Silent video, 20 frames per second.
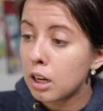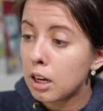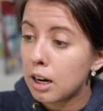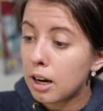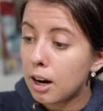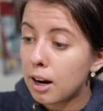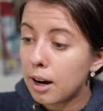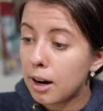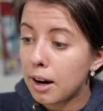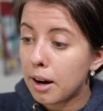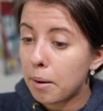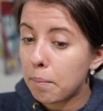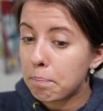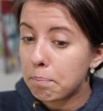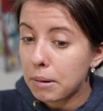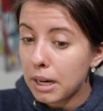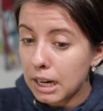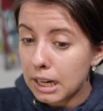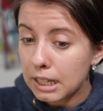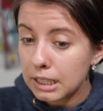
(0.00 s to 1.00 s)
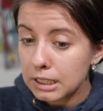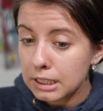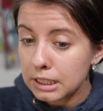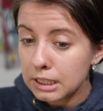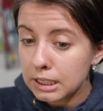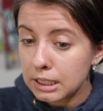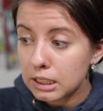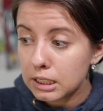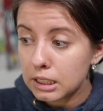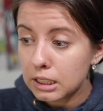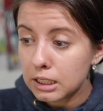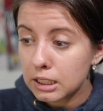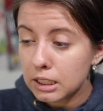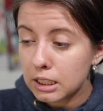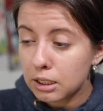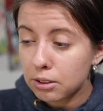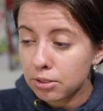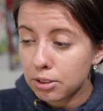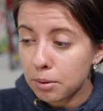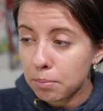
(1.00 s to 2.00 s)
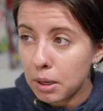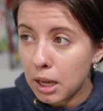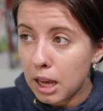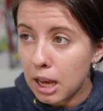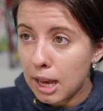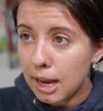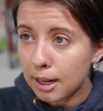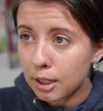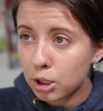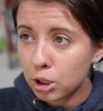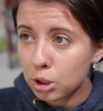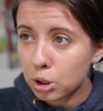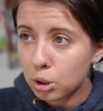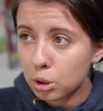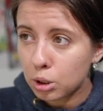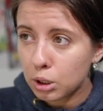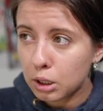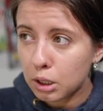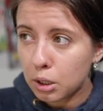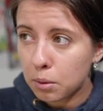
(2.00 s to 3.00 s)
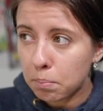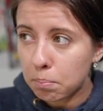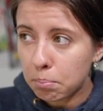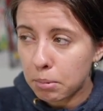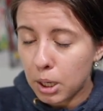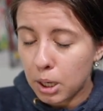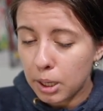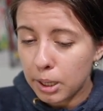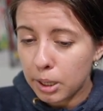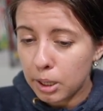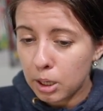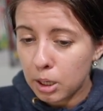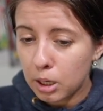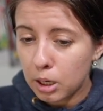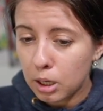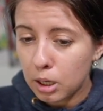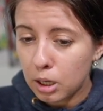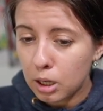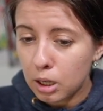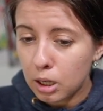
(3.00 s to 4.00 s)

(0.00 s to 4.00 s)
But if I'm actually a buyer